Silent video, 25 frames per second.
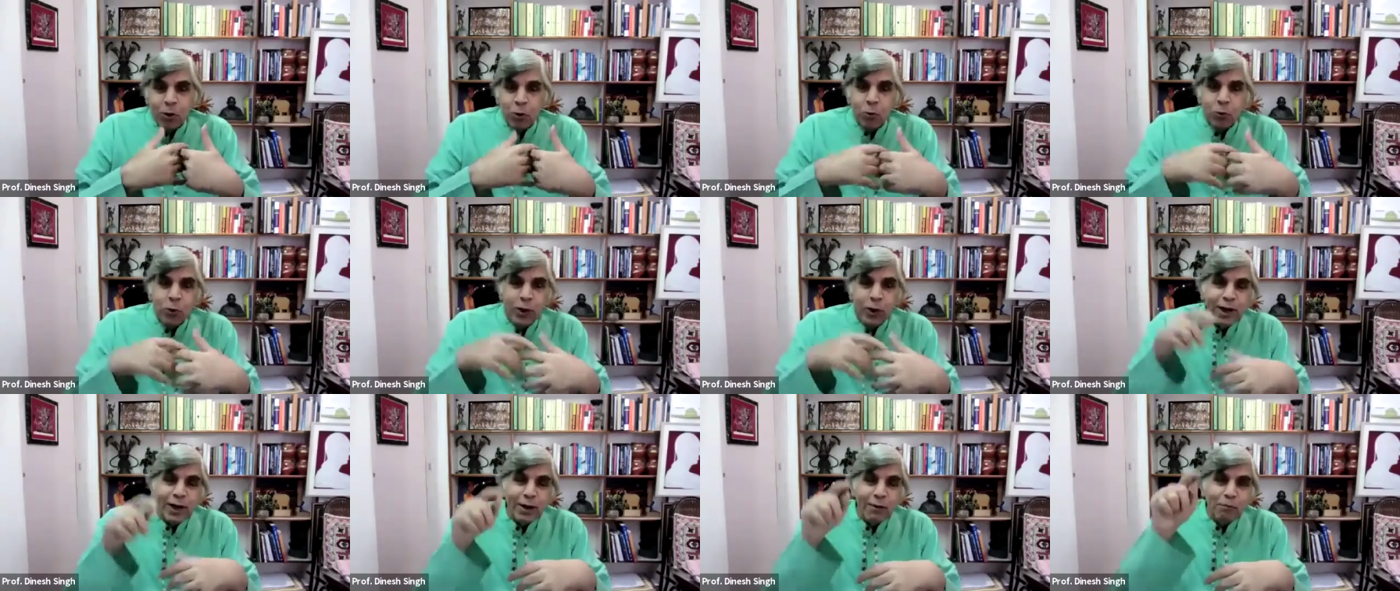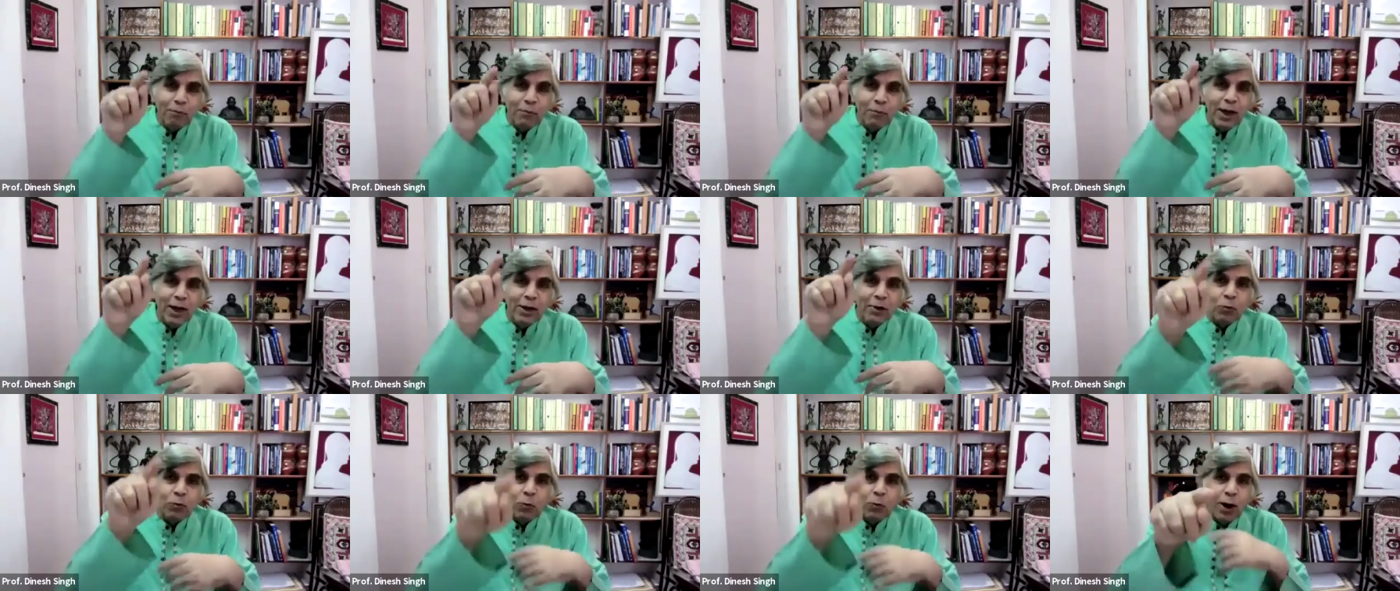we can
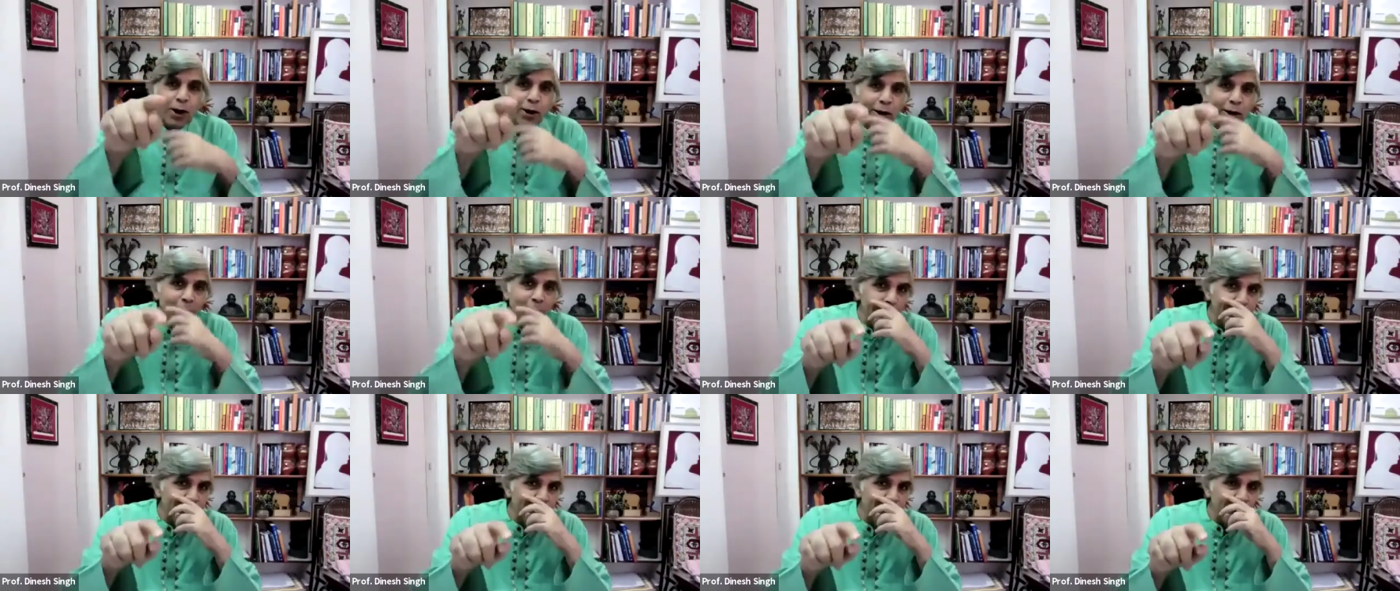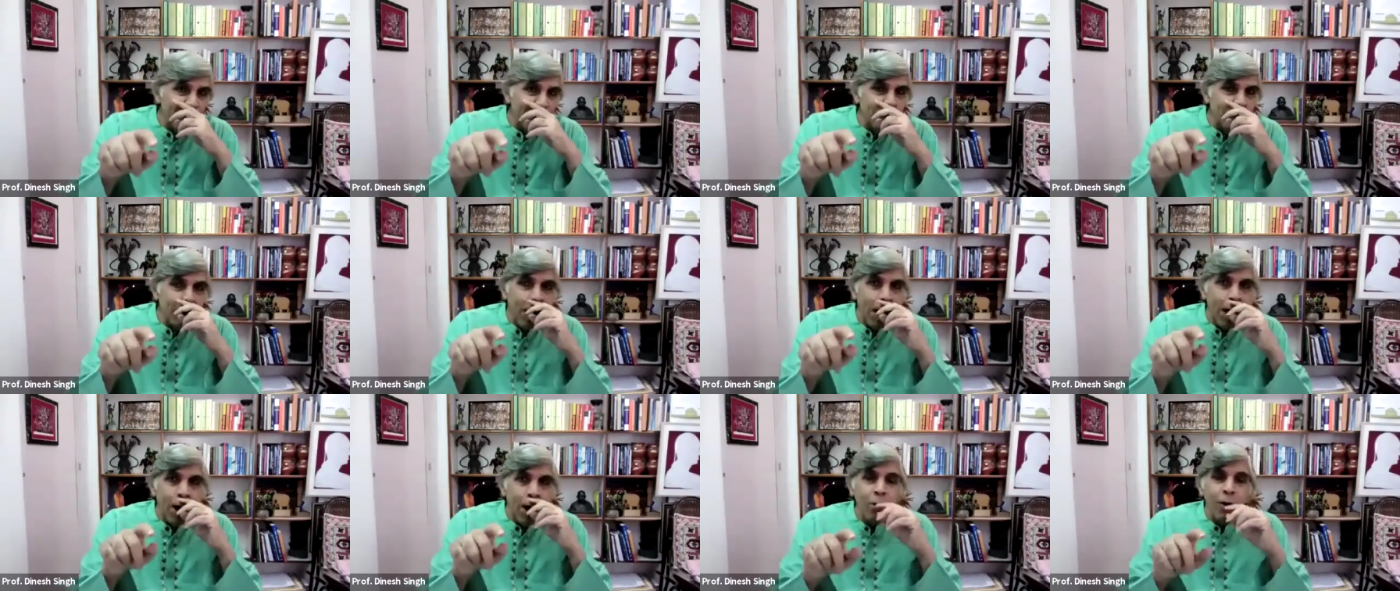meet 1 year from
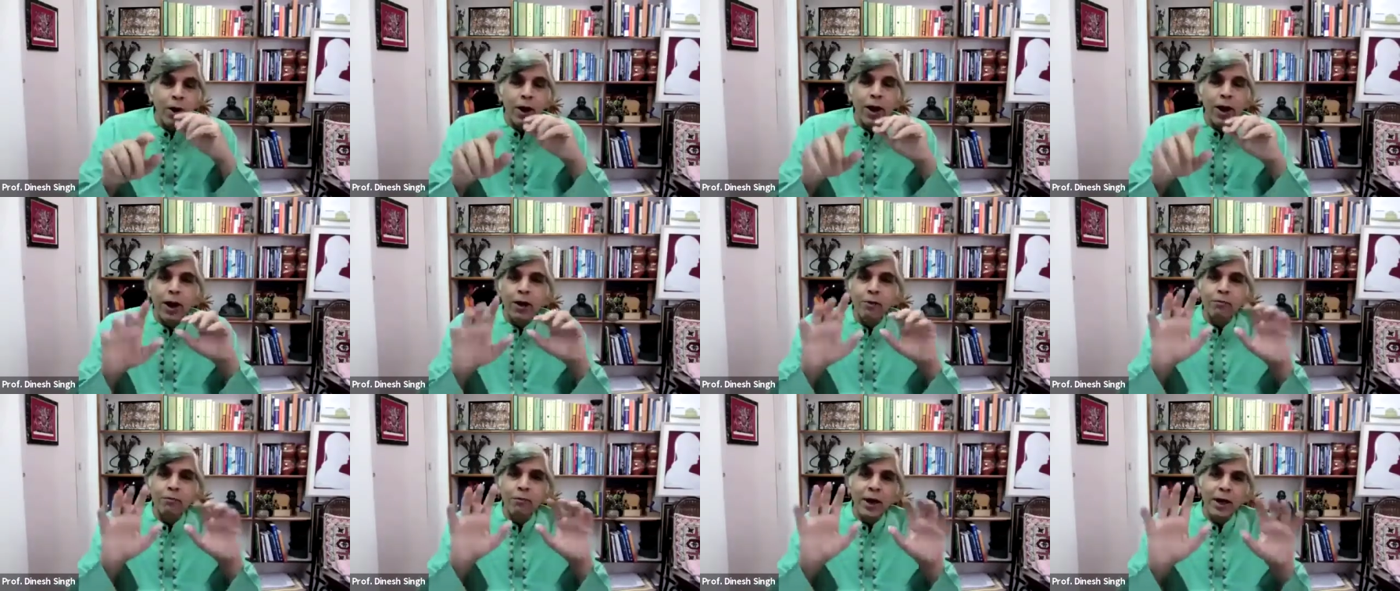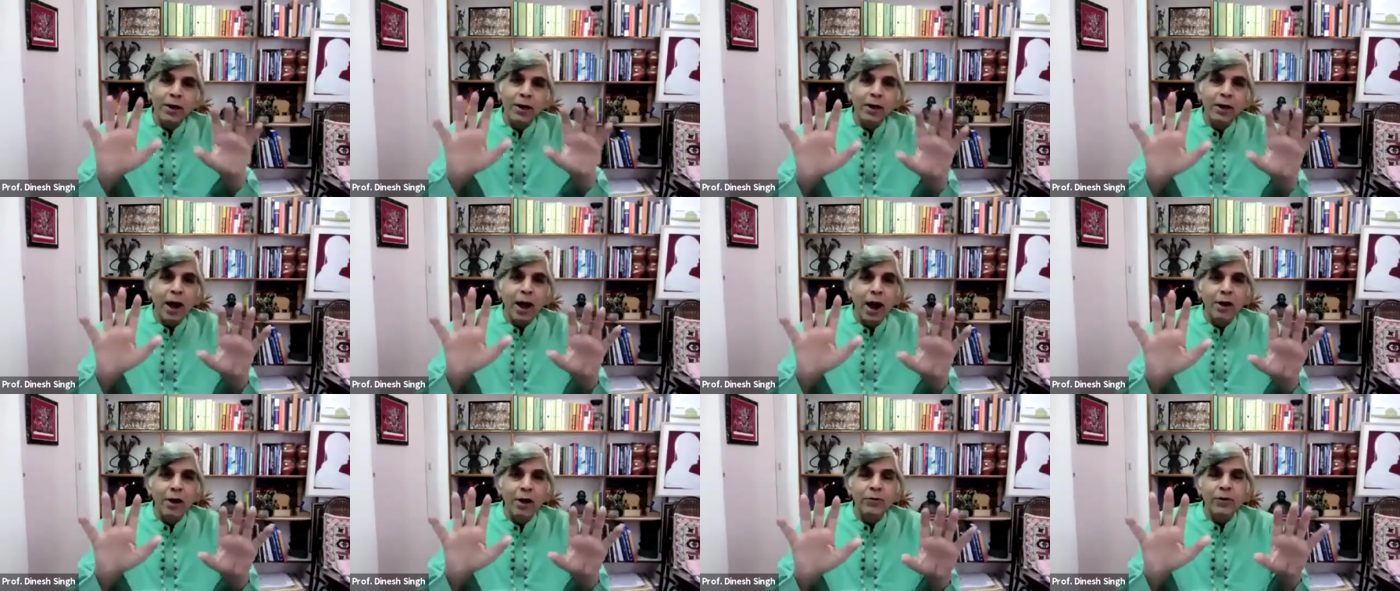now and
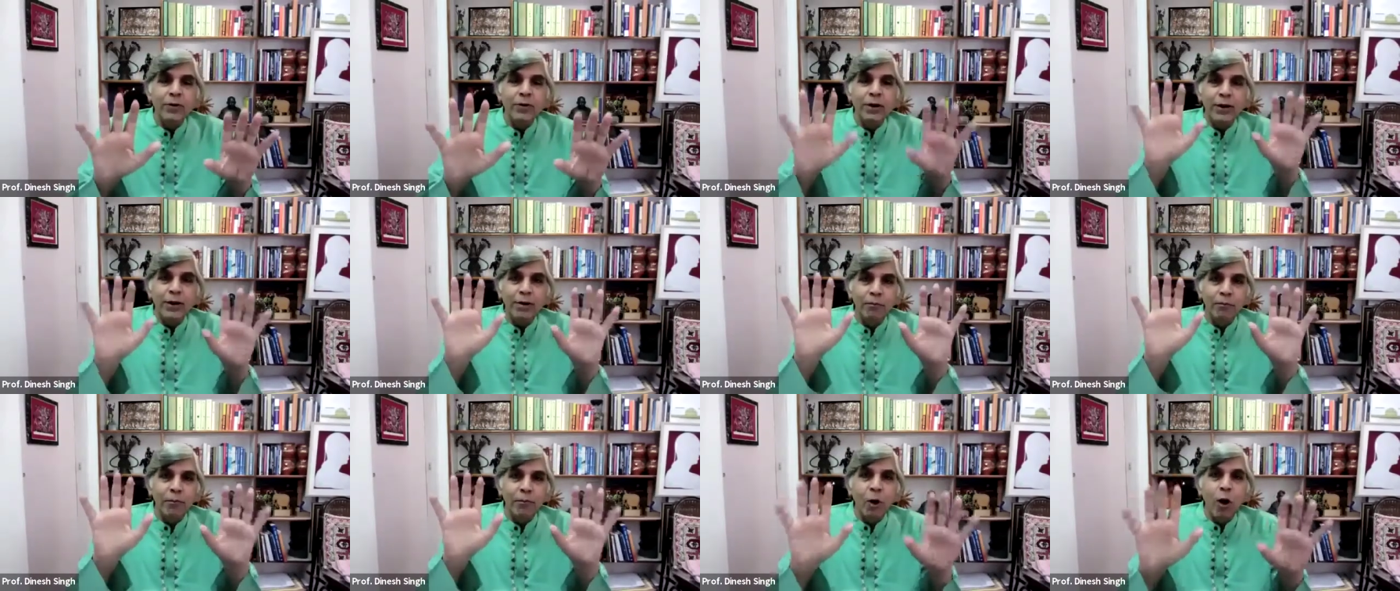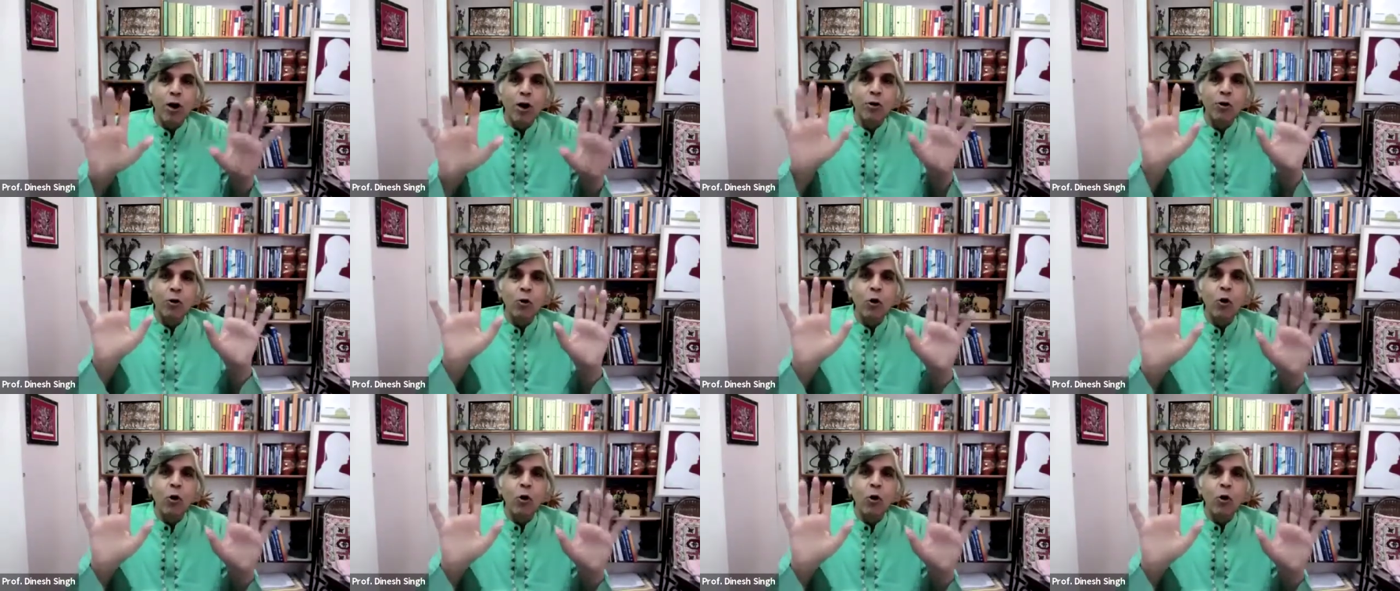mankind will have brought